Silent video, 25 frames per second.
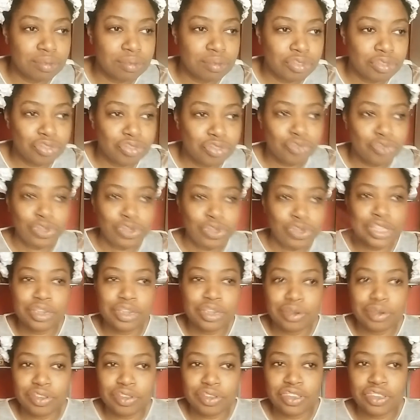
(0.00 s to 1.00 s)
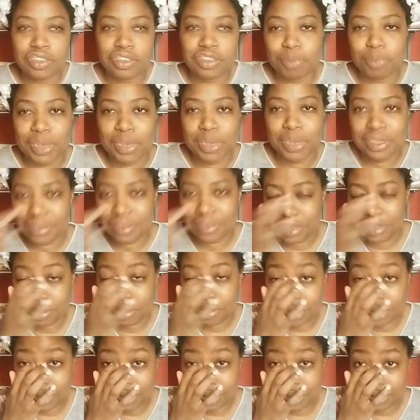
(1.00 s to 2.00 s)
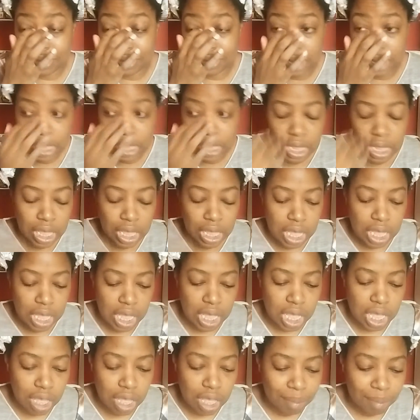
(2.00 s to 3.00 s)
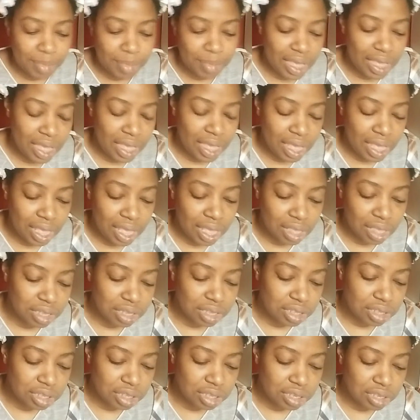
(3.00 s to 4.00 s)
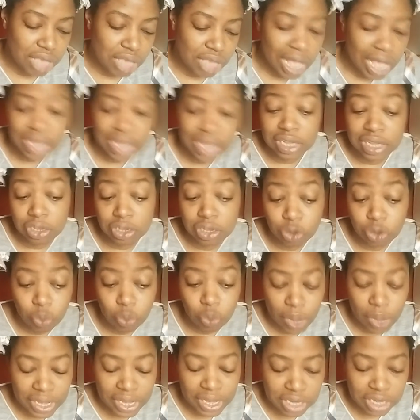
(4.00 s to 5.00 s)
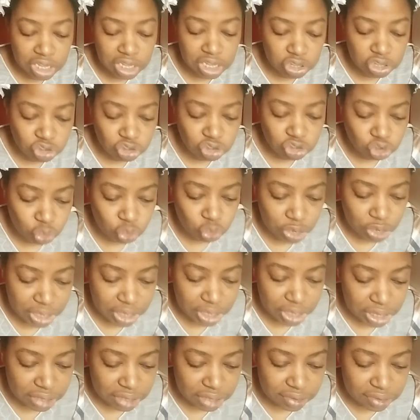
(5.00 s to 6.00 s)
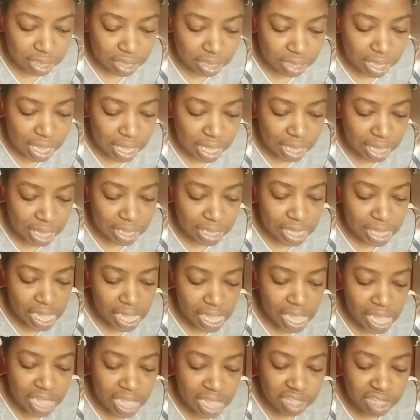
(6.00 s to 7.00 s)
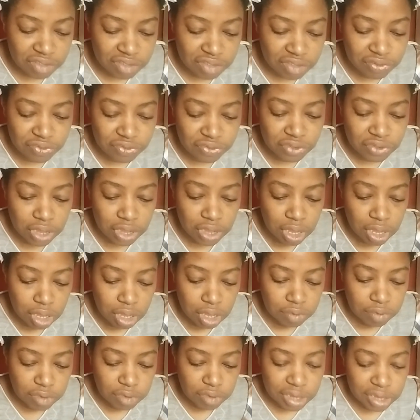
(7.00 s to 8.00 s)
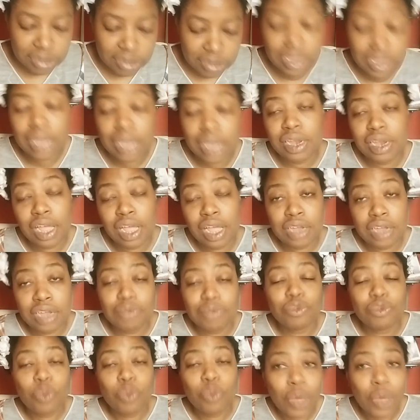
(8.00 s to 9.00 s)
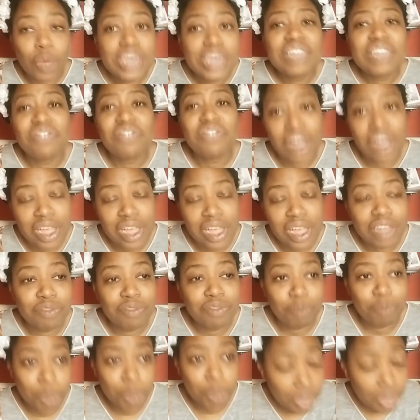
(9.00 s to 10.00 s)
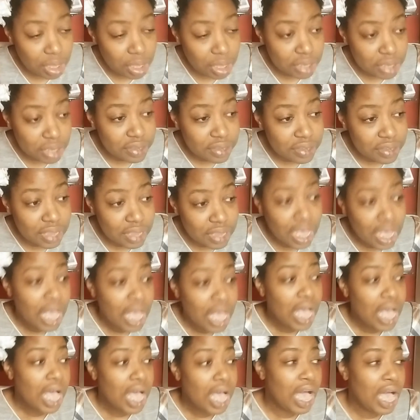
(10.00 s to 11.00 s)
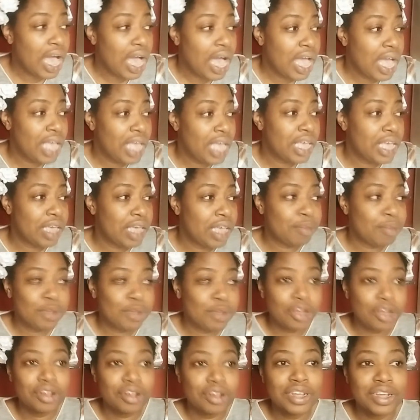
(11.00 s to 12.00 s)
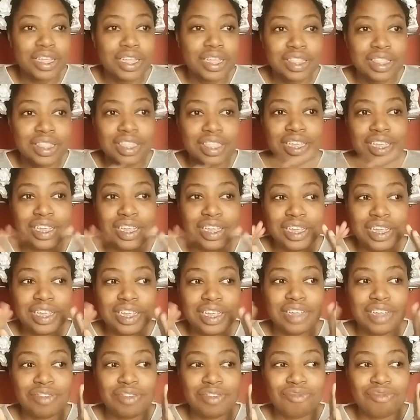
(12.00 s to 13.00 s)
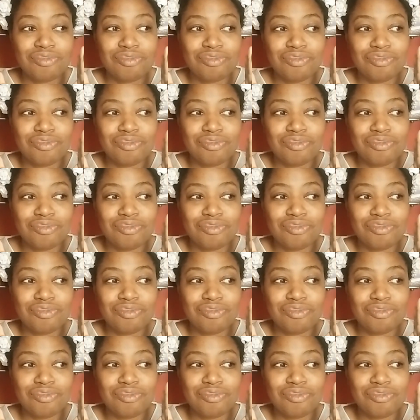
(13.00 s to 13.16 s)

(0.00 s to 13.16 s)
thriller suspense series, and I quite enjoy it. I have read 10 out of 25 books. I am currently